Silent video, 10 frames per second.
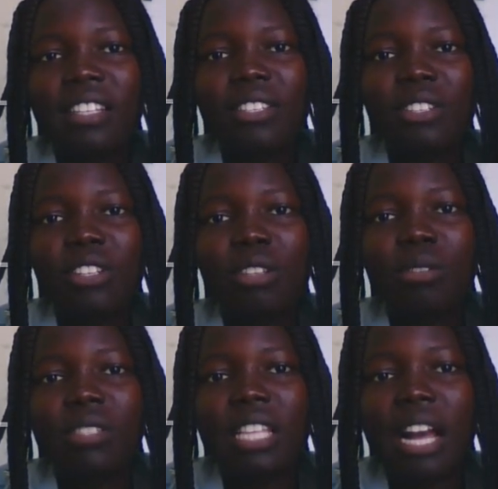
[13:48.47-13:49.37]
not
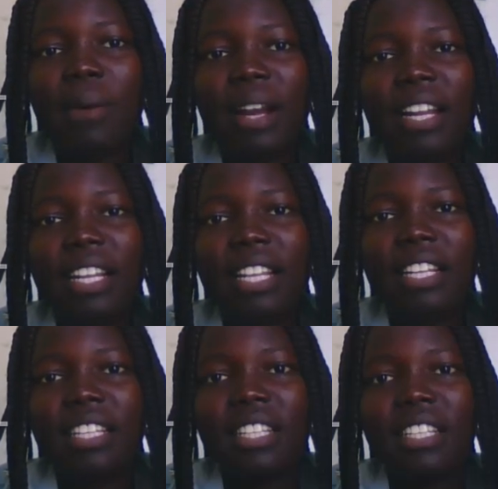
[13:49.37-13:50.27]
lose our
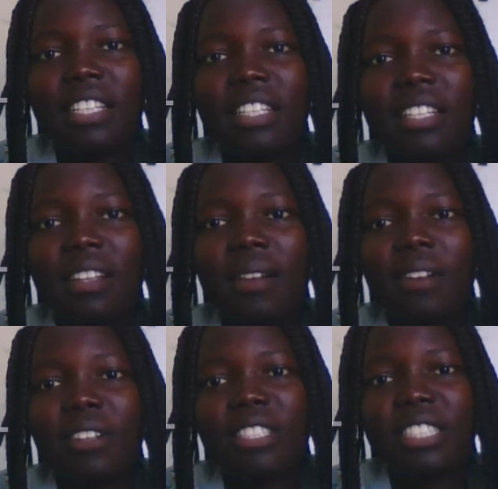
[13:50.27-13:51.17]

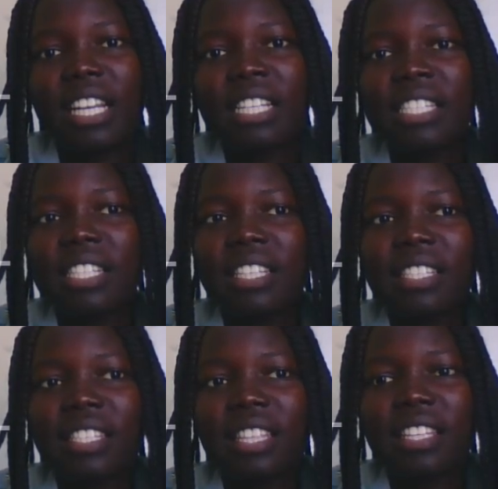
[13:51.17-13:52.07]
contacts
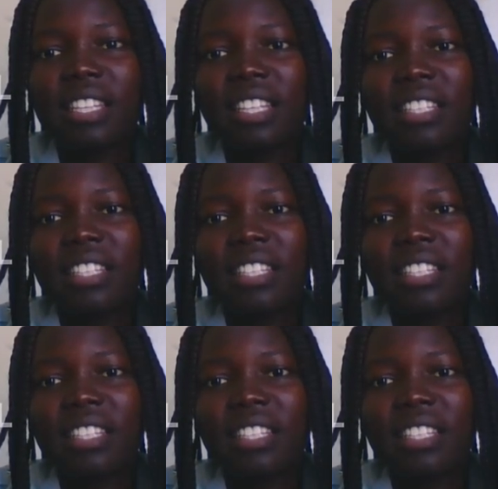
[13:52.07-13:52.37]
easily.